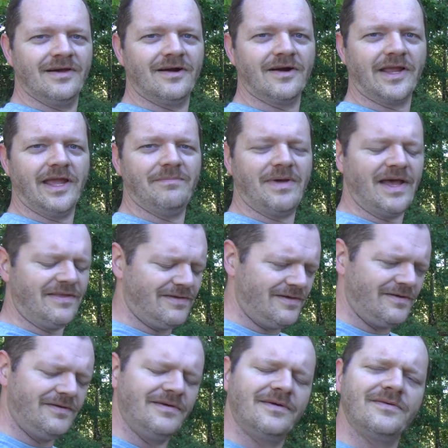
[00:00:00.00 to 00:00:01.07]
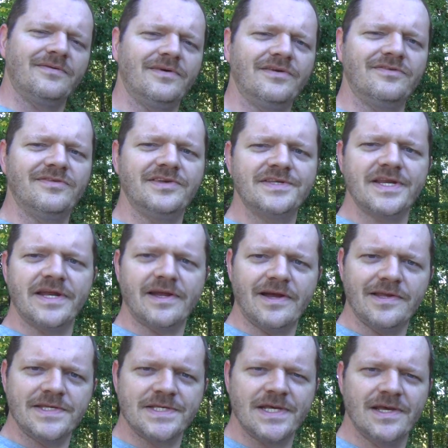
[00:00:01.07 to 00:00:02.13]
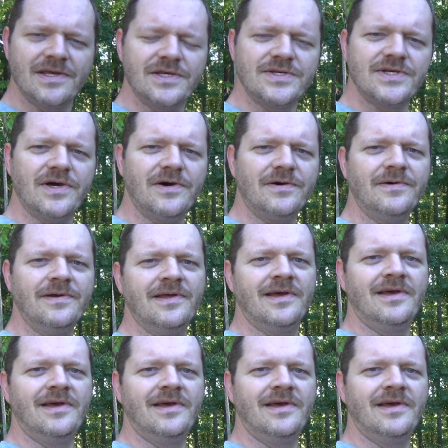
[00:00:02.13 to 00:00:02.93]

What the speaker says: Hurricane Matthew was visiting us, so